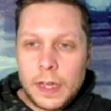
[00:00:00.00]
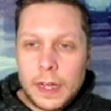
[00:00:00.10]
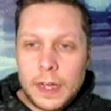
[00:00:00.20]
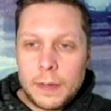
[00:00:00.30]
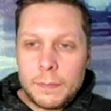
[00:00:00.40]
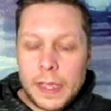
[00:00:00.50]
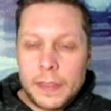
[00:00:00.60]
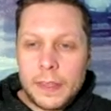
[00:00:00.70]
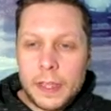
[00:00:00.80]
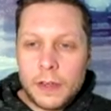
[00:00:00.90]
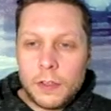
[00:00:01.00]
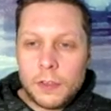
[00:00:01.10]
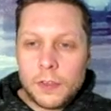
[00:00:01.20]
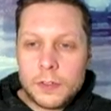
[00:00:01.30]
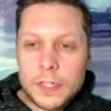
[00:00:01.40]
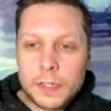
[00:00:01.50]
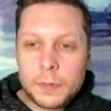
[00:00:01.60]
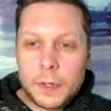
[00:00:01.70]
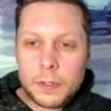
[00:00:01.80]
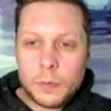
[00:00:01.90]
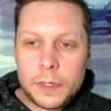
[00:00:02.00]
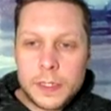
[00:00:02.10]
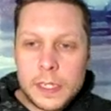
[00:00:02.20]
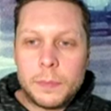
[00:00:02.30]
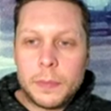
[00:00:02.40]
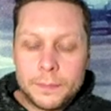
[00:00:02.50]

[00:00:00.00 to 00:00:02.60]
And then also text box 1 deep.